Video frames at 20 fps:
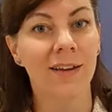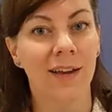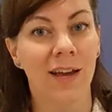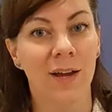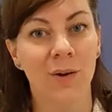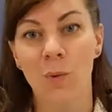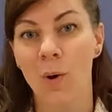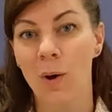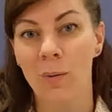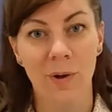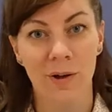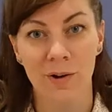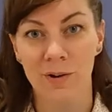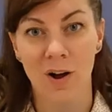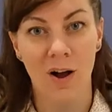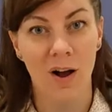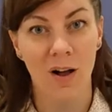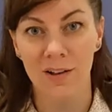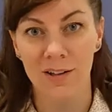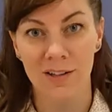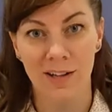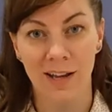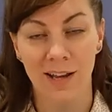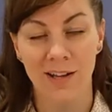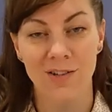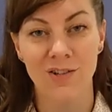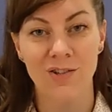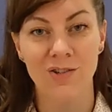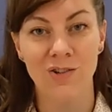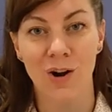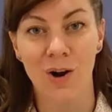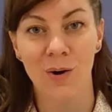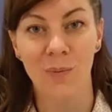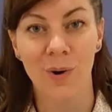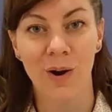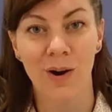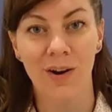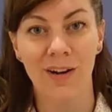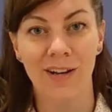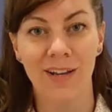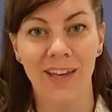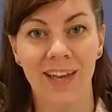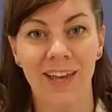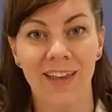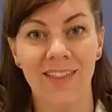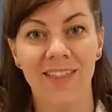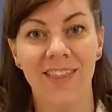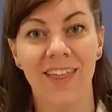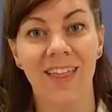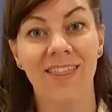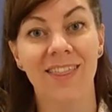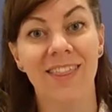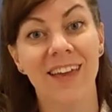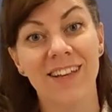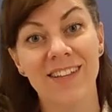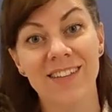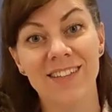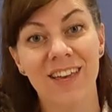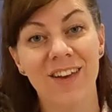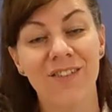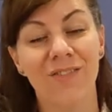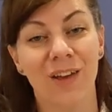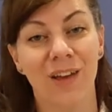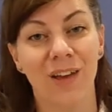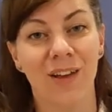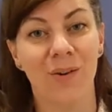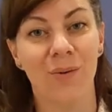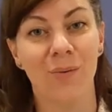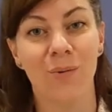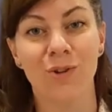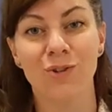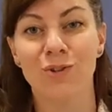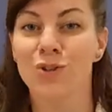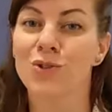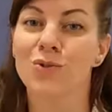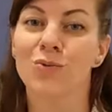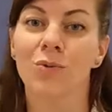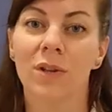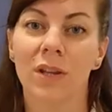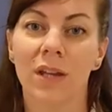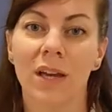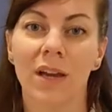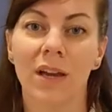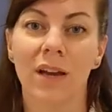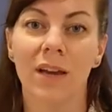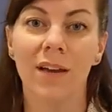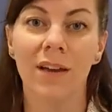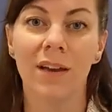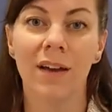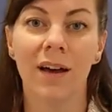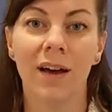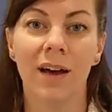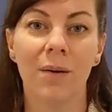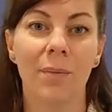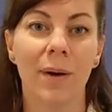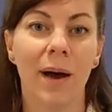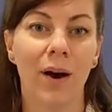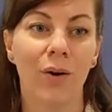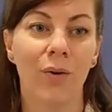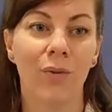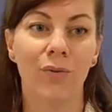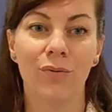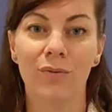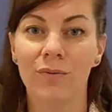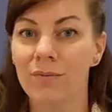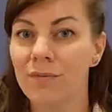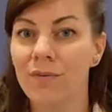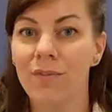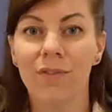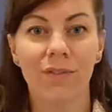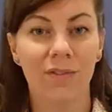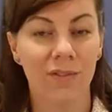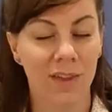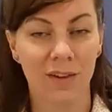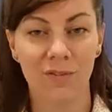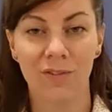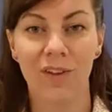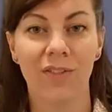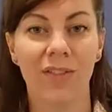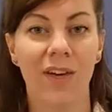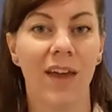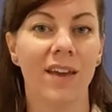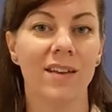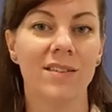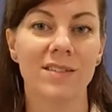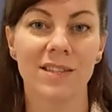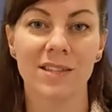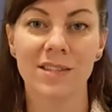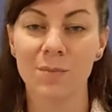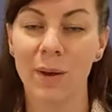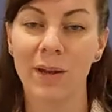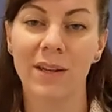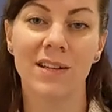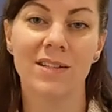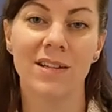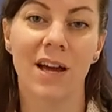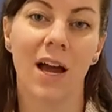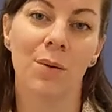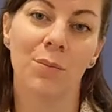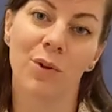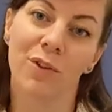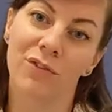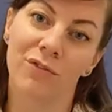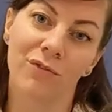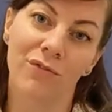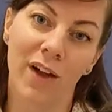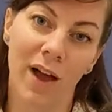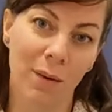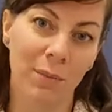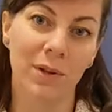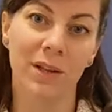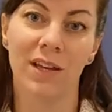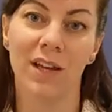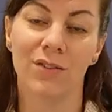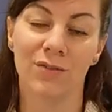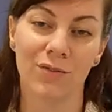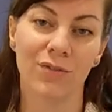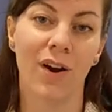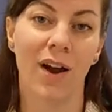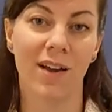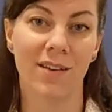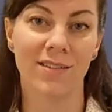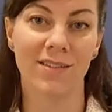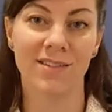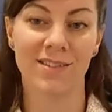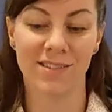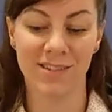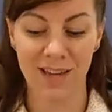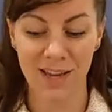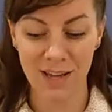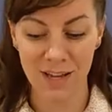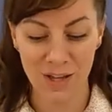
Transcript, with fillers: And what better holiday to start wearing it than Thanksgiving, which is really about giving thanks and spending time with family and friends.